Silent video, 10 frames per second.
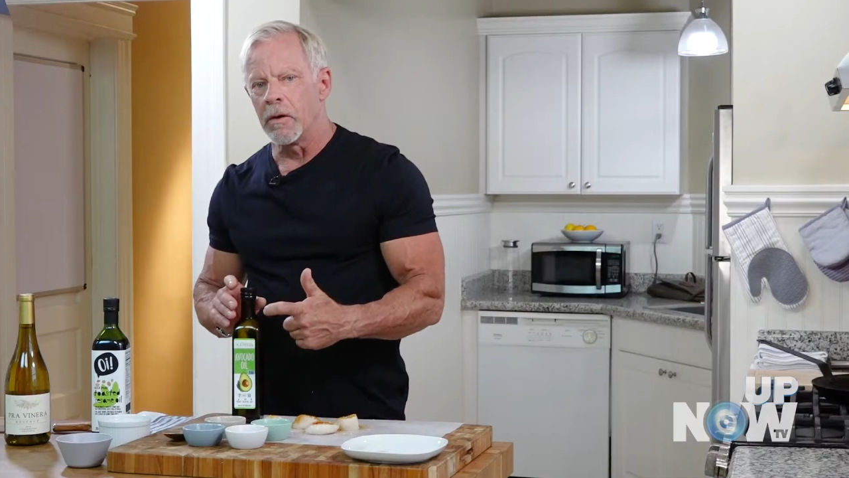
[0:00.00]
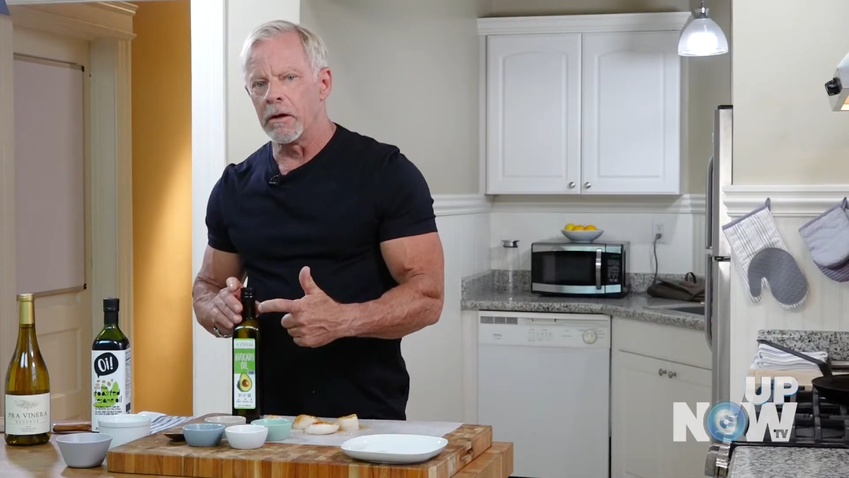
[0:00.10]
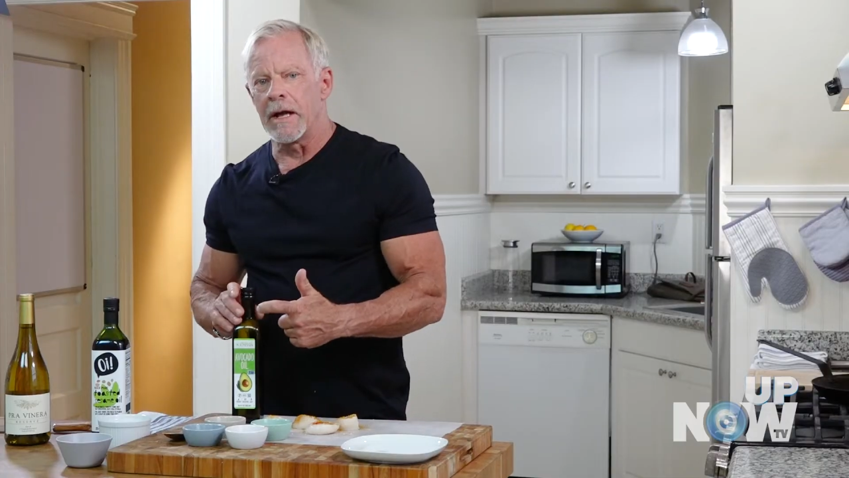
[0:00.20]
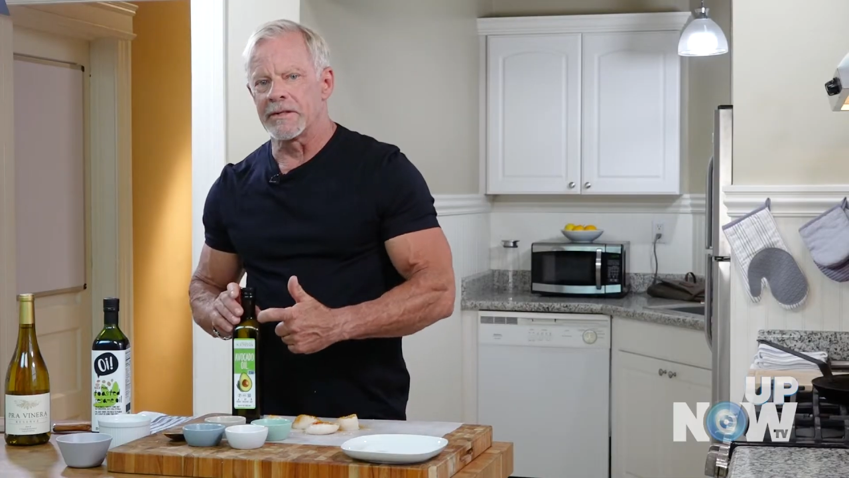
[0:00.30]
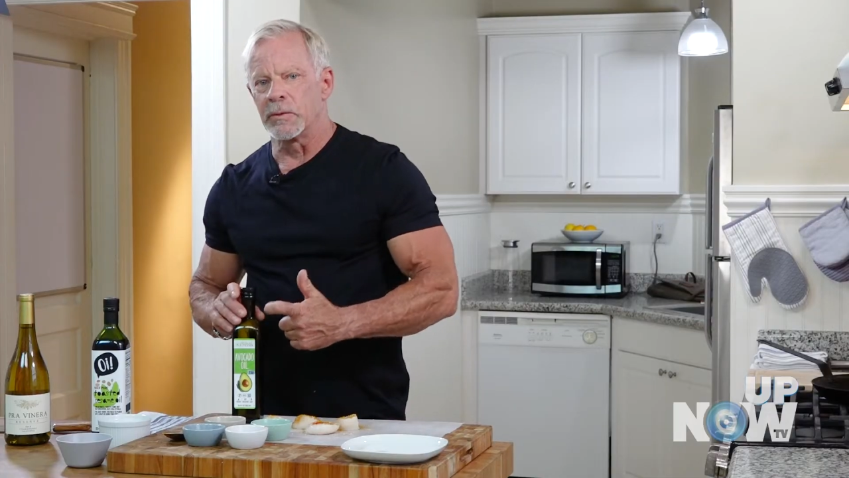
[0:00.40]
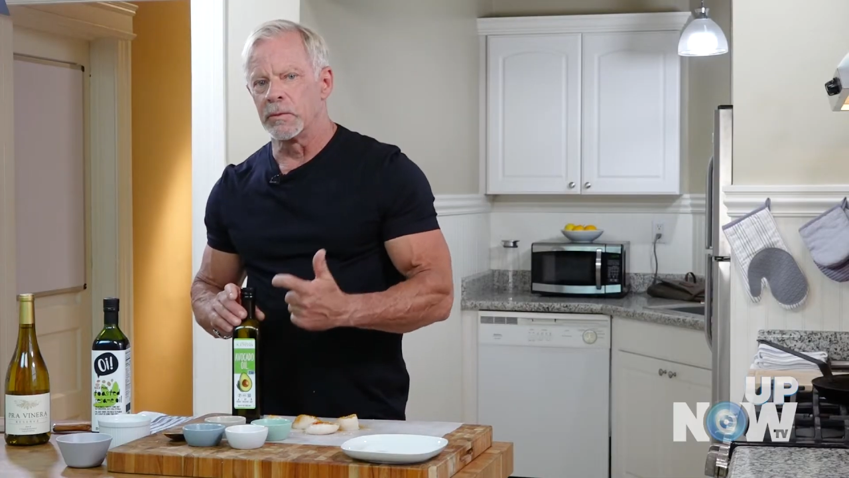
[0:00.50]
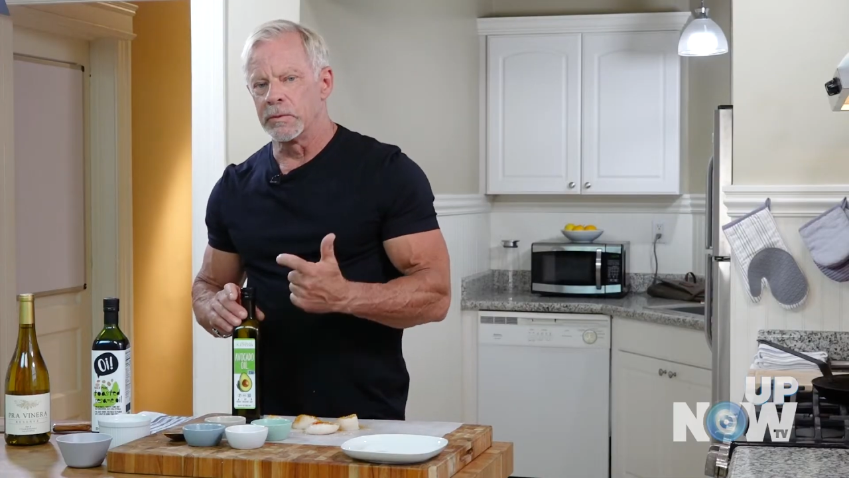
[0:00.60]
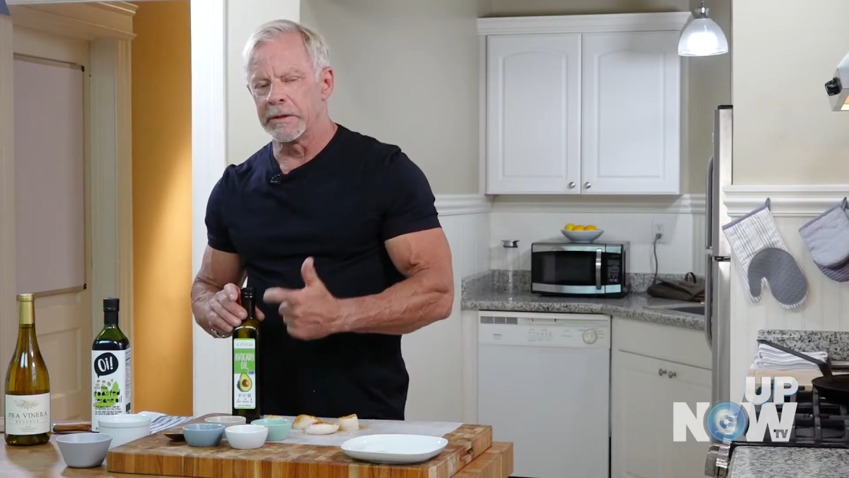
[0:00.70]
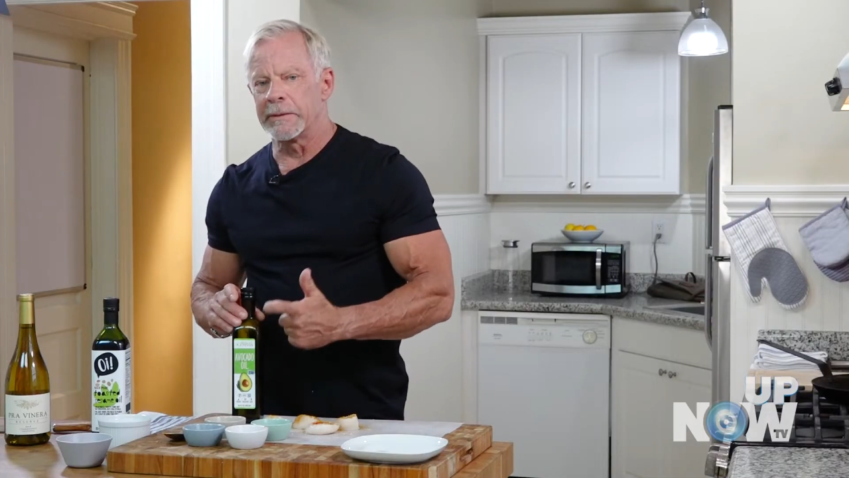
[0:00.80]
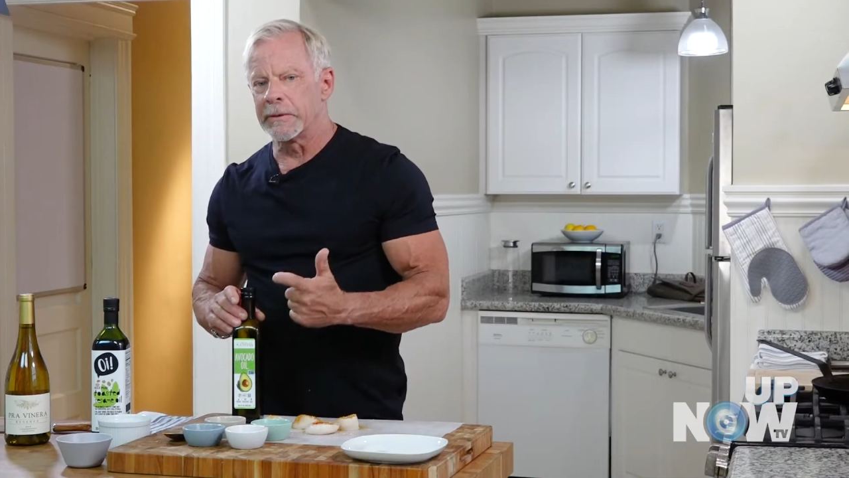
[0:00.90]
oil has a
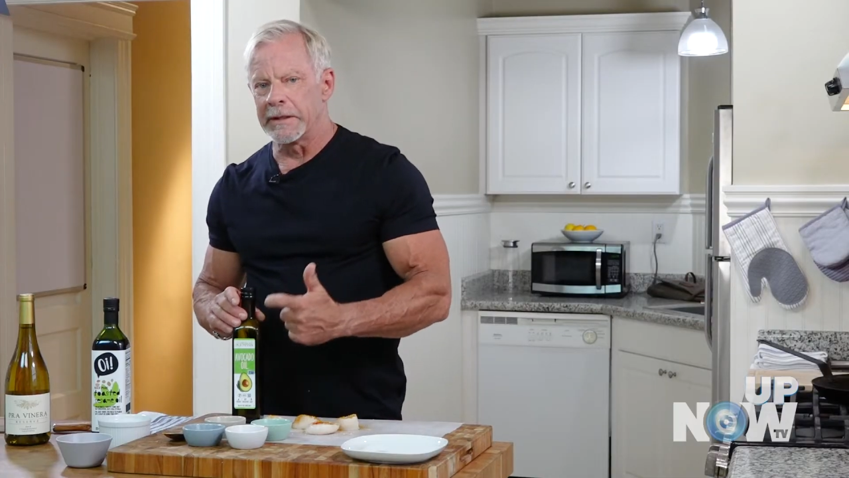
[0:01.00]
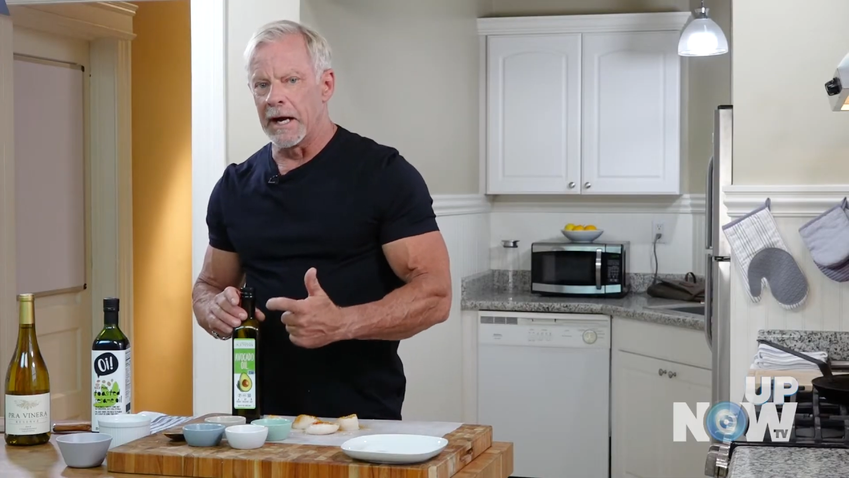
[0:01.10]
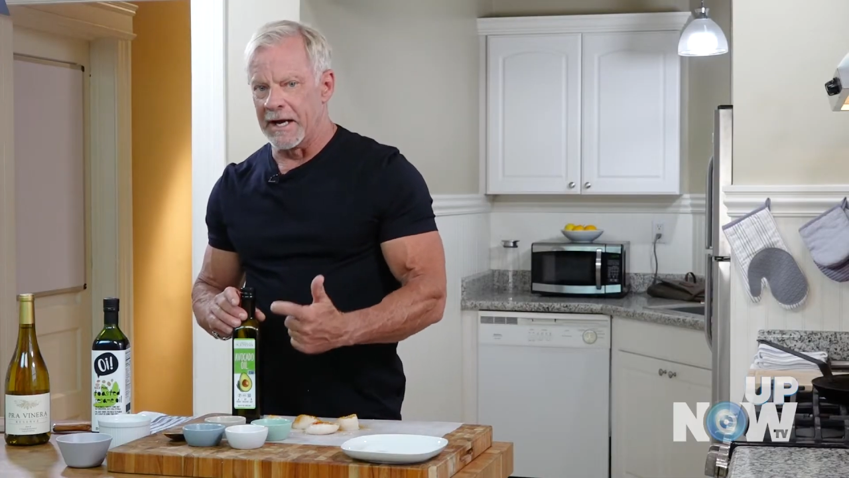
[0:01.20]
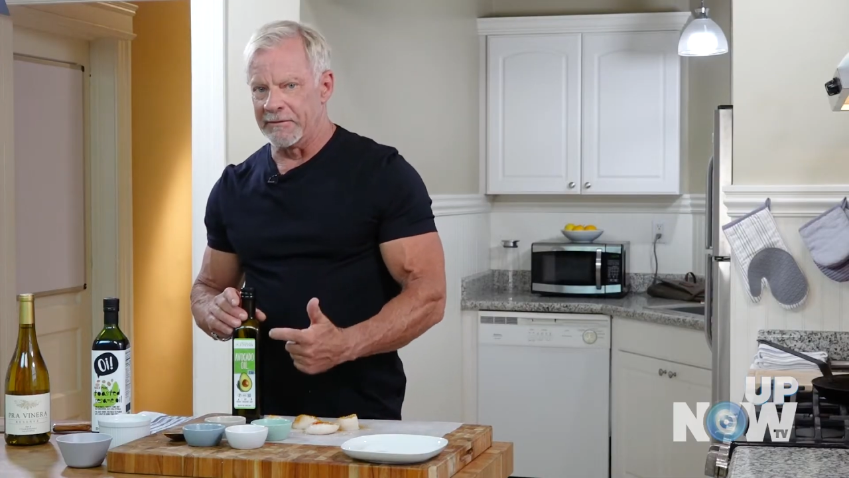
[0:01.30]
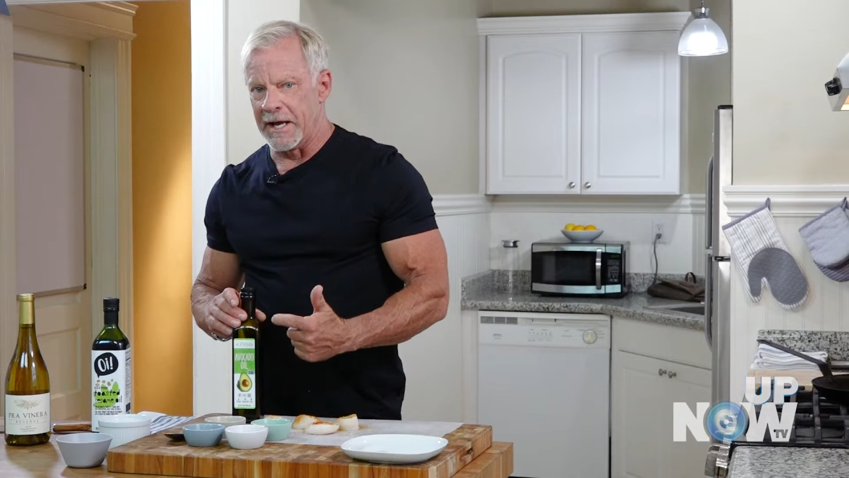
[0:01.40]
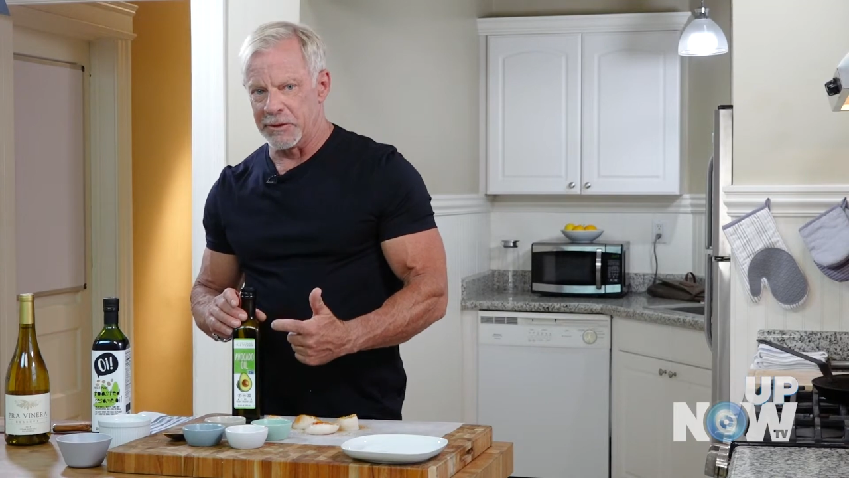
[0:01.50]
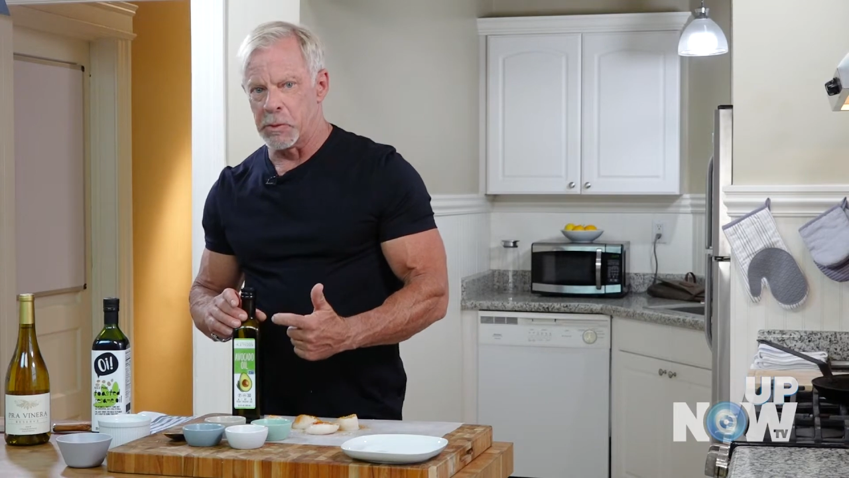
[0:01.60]
really, really high flash